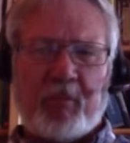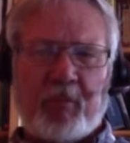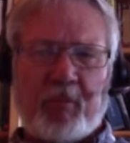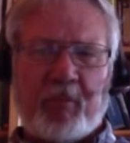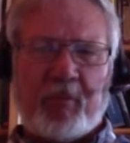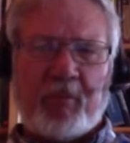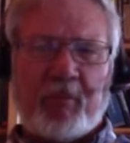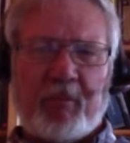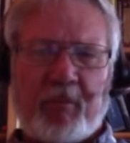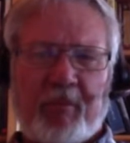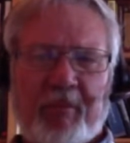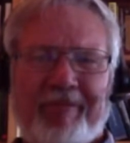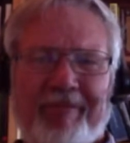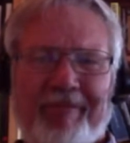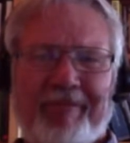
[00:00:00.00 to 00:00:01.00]
you were talking
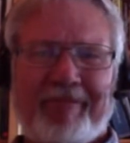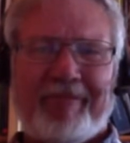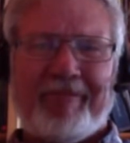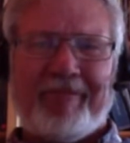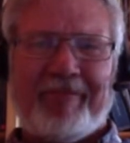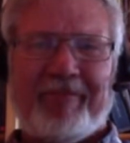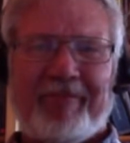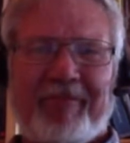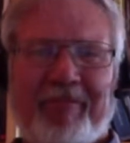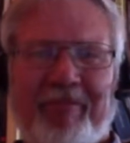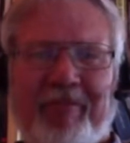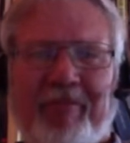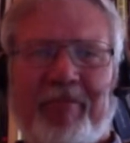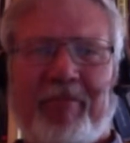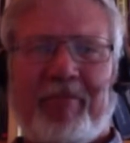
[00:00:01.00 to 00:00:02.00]
about
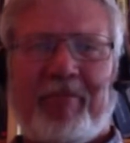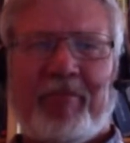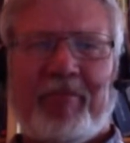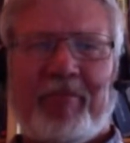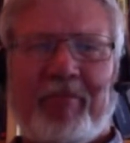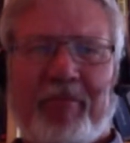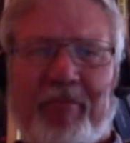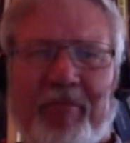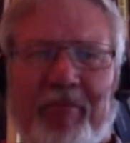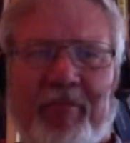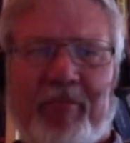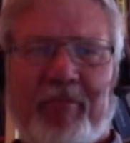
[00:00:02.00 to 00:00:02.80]
the uh, the